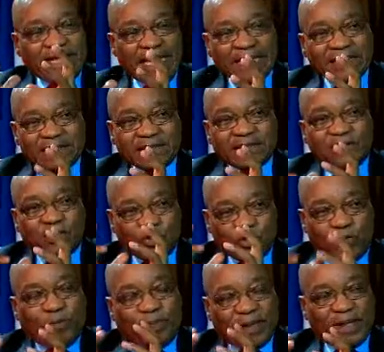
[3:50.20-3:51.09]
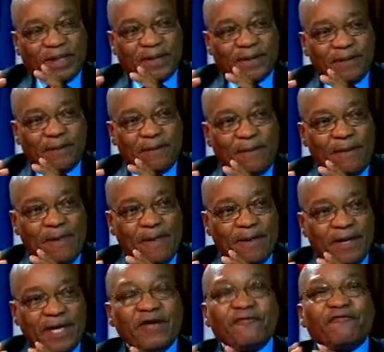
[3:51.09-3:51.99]
That grouping,
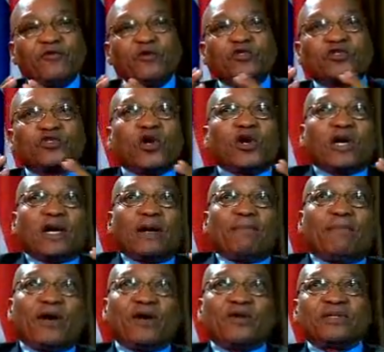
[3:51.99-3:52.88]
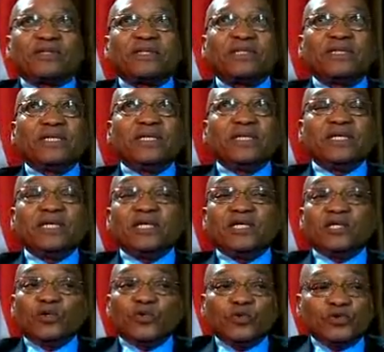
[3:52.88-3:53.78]
if you talk about
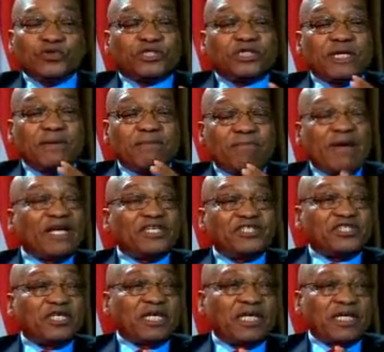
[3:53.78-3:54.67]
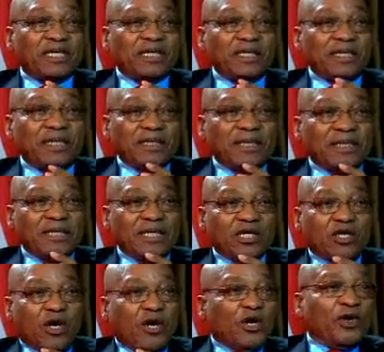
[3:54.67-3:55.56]
huge emerging
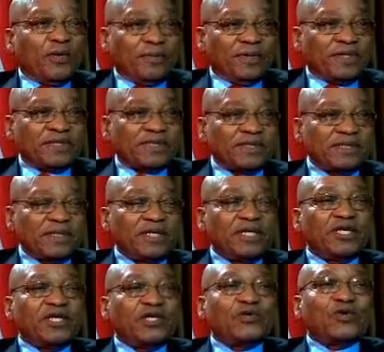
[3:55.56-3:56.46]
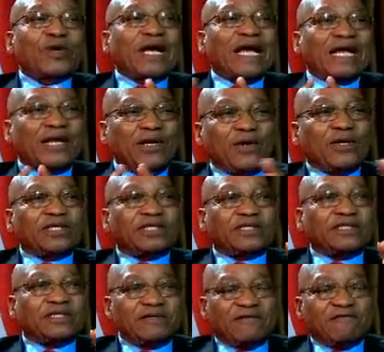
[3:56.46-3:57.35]
economies, you
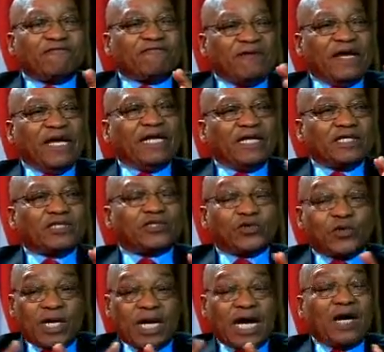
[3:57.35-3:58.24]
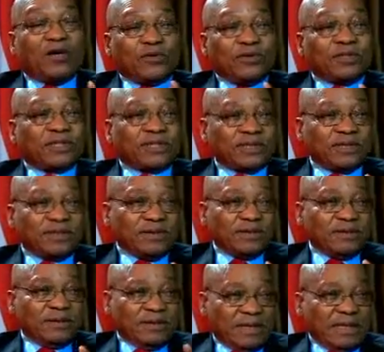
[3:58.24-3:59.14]
cannot fail to count
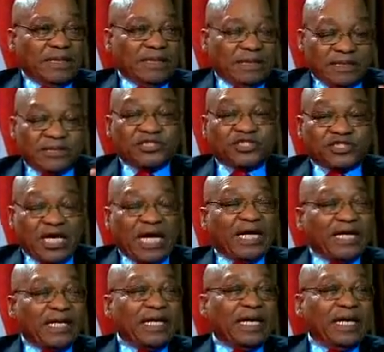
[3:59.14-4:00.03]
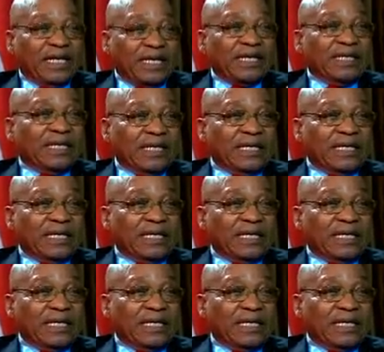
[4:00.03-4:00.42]
China,